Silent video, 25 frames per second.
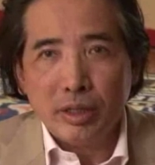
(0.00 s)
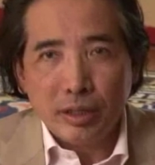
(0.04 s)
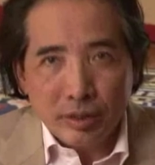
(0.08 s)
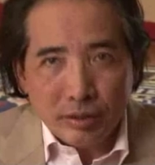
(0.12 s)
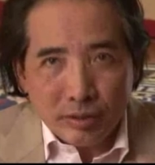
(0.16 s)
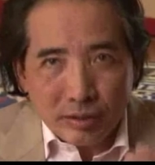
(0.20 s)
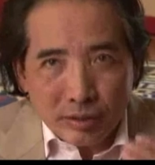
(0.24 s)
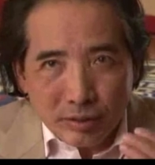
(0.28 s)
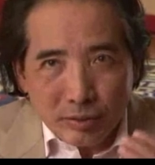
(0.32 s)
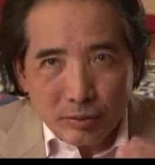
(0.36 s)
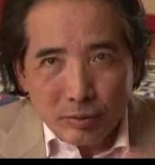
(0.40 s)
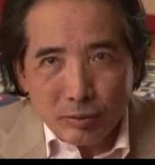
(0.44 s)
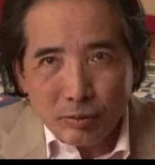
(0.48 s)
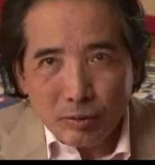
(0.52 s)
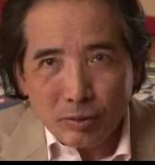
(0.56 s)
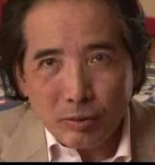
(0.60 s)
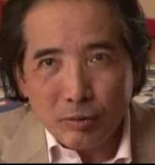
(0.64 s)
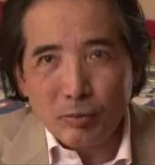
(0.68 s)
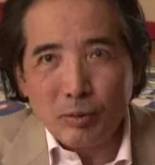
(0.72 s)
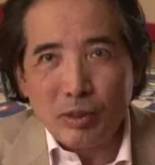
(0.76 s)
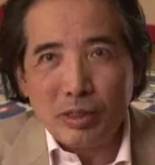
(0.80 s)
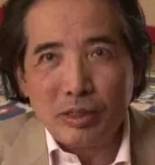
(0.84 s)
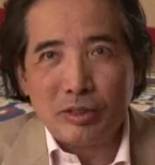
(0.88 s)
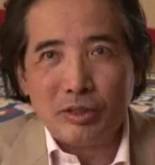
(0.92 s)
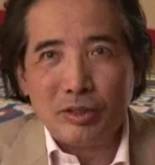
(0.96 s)
in a
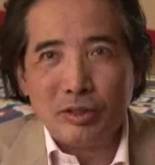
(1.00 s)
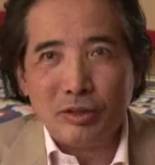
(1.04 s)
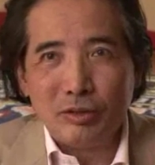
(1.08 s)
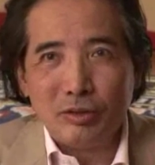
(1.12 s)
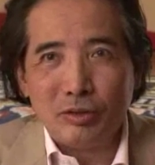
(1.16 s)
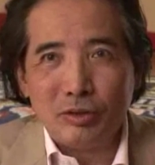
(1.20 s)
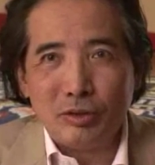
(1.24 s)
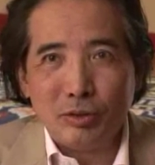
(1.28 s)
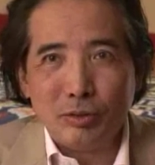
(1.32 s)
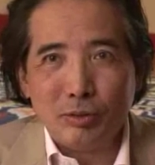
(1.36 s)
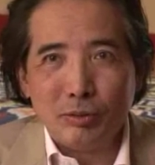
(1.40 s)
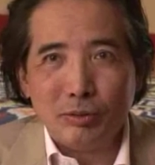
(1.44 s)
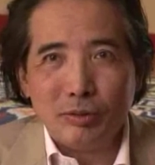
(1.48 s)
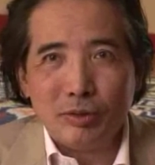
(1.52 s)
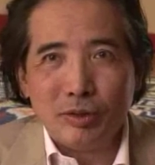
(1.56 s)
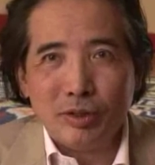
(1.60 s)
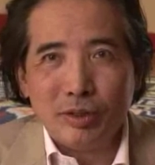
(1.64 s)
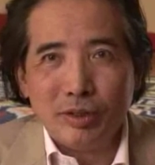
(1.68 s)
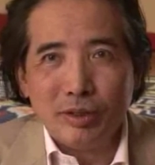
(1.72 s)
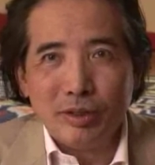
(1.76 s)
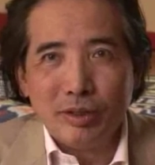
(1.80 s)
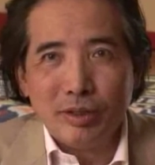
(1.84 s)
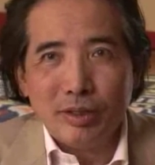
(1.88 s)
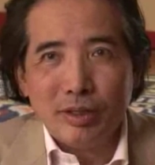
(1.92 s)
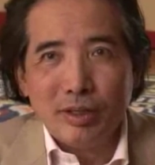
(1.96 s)
Western suit.
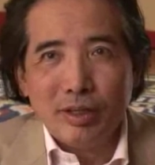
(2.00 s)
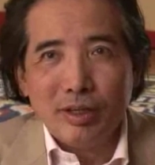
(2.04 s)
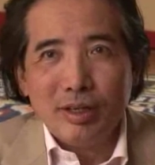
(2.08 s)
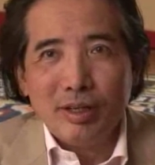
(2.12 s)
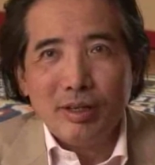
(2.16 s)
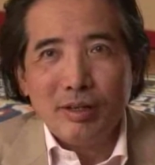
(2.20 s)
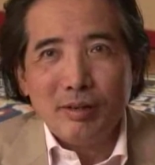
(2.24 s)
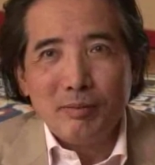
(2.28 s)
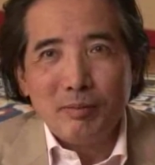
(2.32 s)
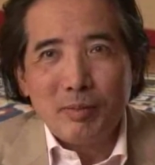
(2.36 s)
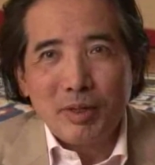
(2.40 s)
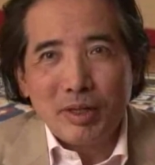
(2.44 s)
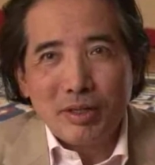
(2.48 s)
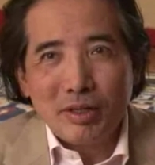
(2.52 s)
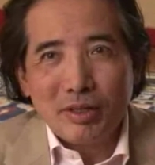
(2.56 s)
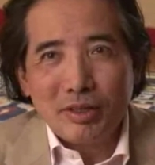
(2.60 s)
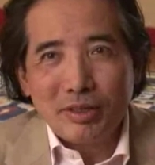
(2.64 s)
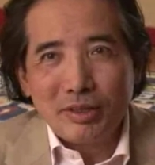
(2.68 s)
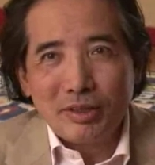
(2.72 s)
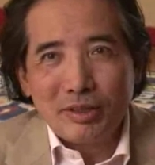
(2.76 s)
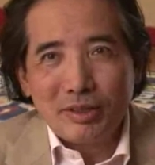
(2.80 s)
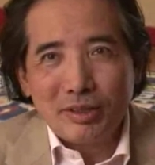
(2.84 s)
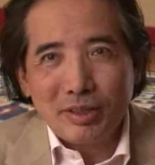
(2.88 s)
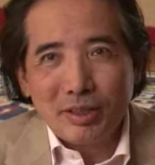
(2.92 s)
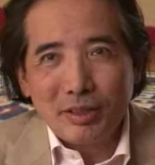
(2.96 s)

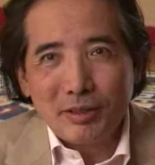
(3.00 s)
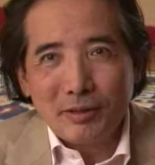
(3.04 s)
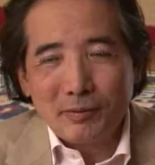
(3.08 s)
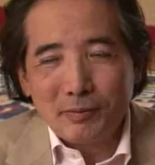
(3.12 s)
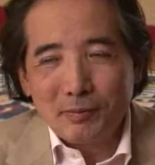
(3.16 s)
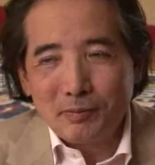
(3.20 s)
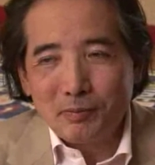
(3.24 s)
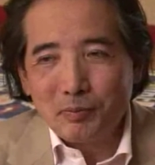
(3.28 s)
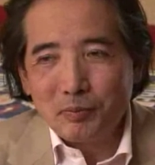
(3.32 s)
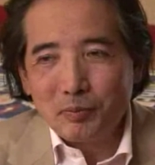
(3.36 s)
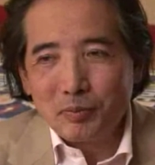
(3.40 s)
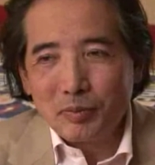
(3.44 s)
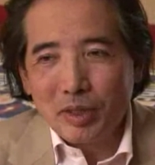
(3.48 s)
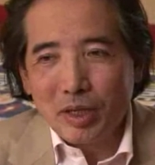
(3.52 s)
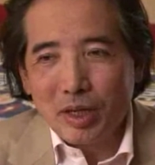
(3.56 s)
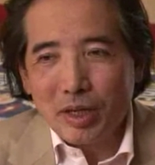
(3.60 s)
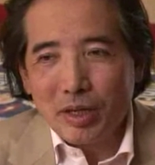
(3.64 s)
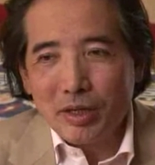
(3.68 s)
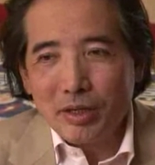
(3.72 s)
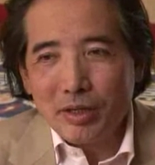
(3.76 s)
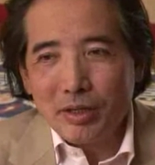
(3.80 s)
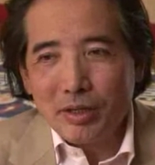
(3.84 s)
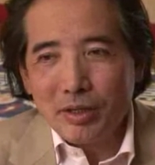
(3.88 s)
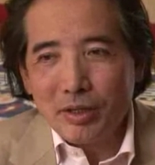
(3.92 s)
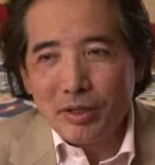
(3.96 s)
Because
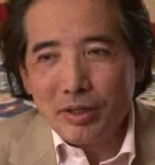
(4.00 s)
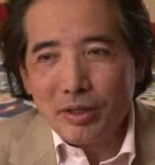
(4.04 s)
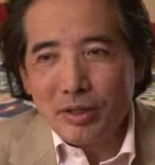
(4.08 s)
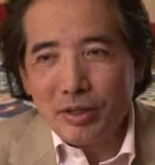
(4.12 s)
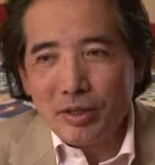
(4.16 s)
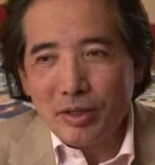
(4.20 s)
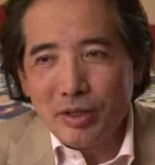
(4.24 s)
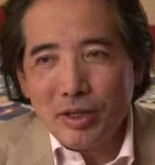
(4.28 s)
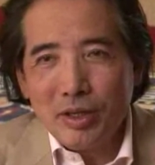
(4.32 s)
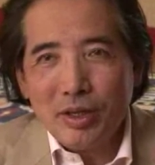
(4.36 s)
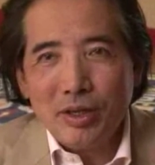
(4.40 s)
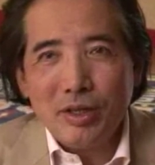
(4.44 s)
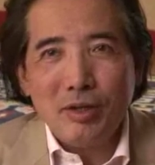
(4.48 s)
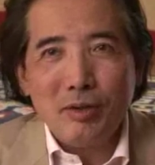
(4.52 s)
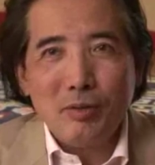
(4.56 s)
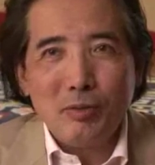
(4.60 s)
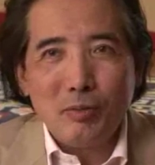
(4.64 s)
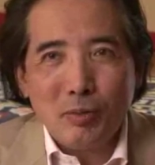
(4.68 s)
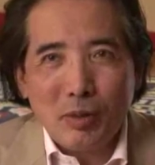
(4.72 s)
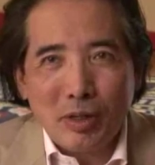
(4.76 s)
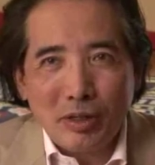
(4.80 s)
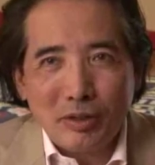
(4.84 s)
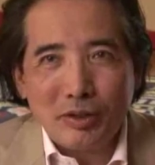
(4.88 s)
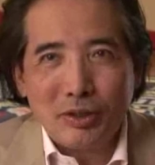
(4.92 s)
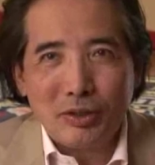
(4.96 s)
he
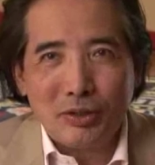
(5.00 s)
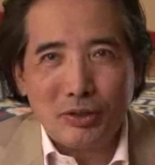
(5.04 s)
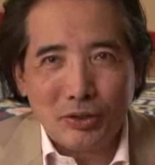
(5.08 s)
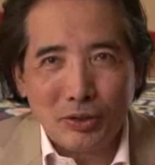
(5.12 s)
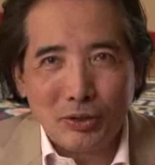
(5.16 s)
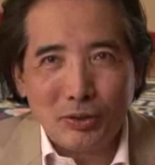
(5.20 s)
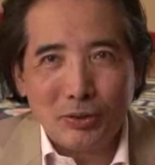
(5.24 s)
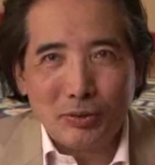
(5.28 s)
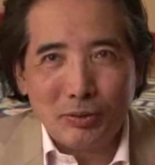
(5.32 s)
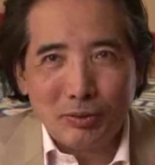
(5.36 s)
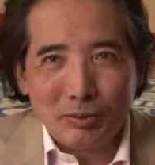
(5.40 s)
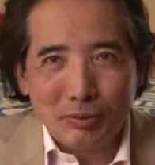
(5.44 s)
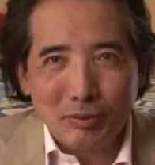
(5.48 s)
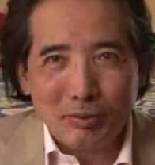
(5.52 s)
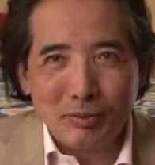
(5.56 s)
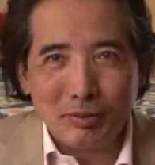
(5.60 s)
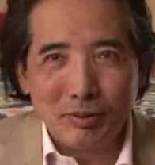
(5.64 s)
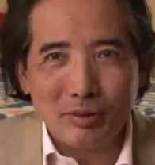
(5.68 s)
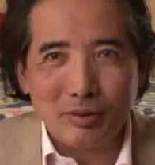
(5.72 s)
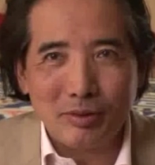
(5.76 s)
wanted to